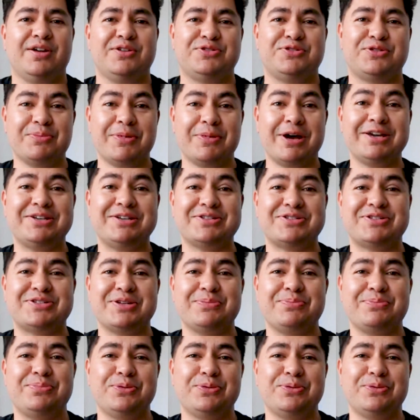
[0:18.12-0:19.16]
To make it
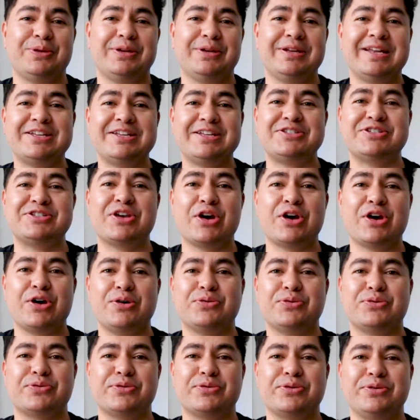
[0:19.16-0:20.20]
simple, let's
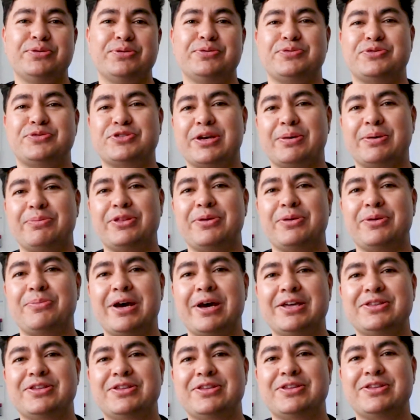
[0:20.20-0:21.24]
go through some of the
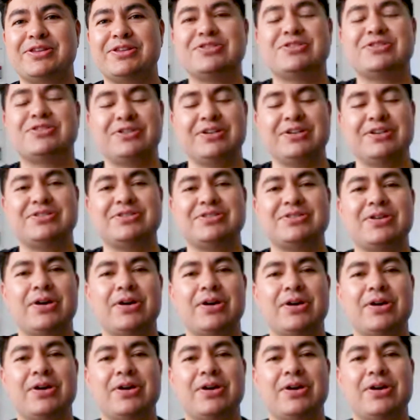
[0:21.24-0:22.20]
main things you need to know.